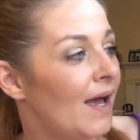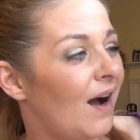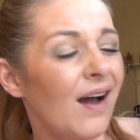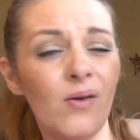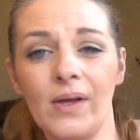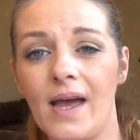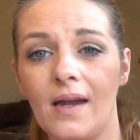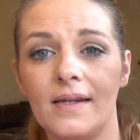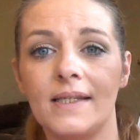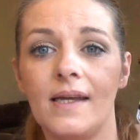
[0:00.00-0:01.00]
I only
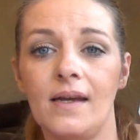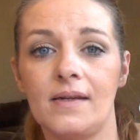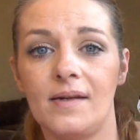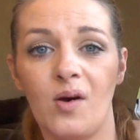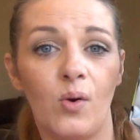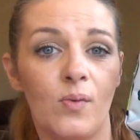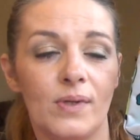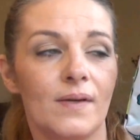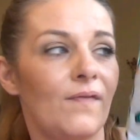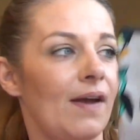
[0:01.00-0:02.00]
had to see it to know it
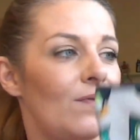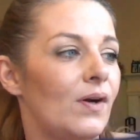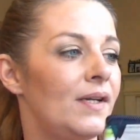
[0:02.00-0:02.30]
was a favorite.